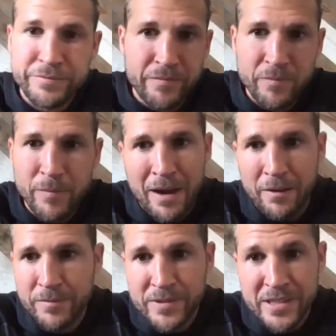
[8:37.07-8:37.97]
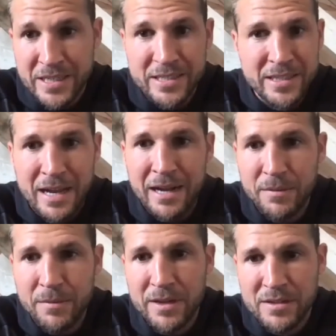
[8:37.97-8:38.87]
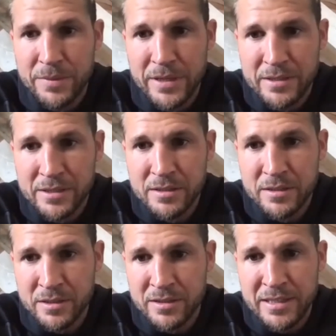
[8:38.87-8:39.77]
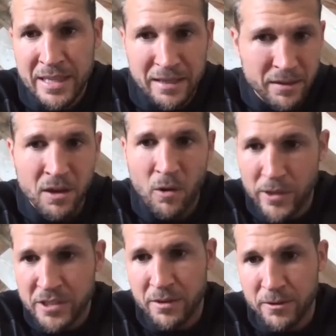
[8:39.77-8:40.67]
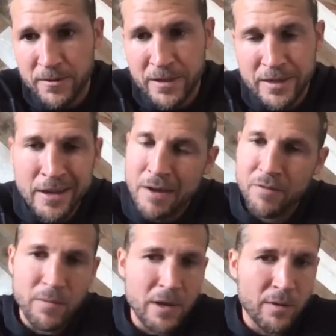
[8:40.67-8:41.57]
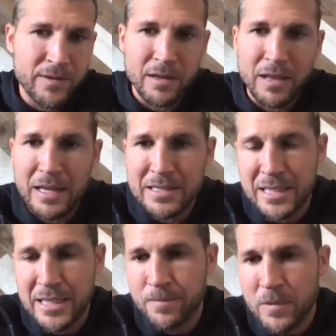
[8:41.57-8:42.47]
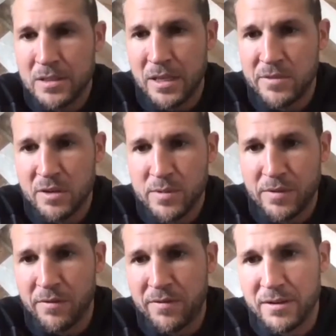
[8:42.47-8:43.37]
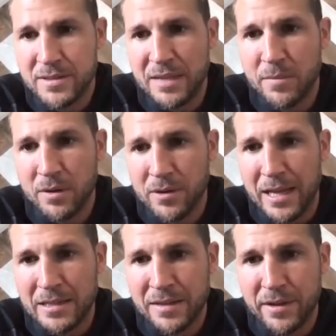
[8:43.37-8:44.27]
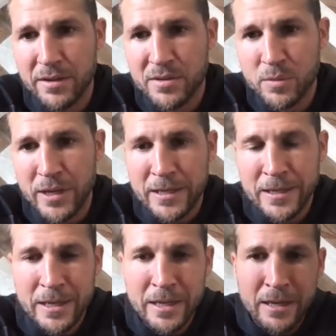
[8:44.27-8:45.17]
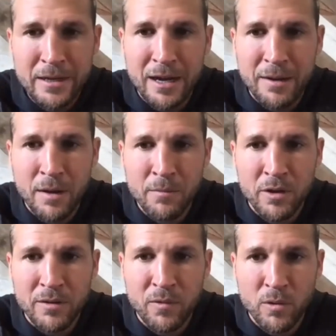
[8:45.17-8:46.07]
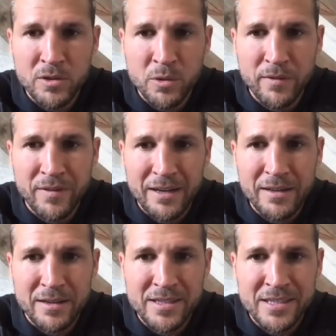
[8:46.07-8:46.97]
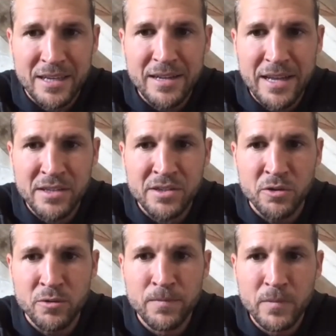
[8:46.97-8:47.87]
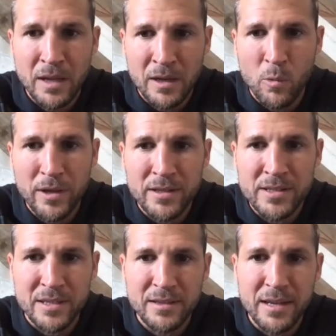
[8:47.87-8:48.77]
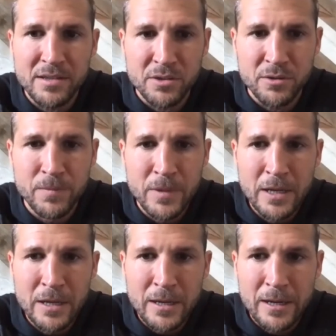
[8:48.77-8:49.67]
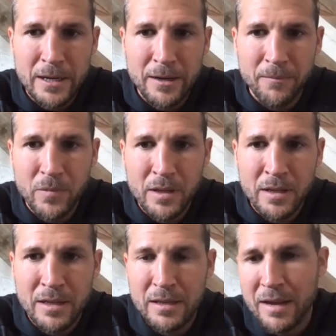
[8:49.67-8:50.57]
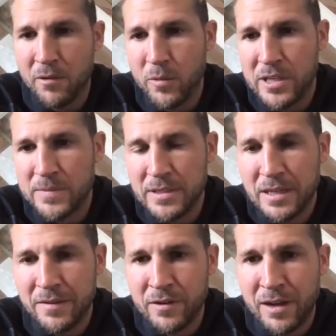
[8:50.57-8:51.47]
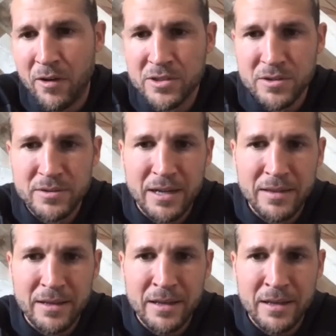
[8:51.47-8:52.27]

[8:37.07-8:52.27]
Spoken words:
about 60 to 90 minutes apiece, just getting to know each other. And then from there, we've done a lot of team Zooms. We have a fun team building activity this week. I'm looking forward to. We've kind of done a Sunday Zoom, like a weekly Sunday Zoom. And every week's been different. I've also done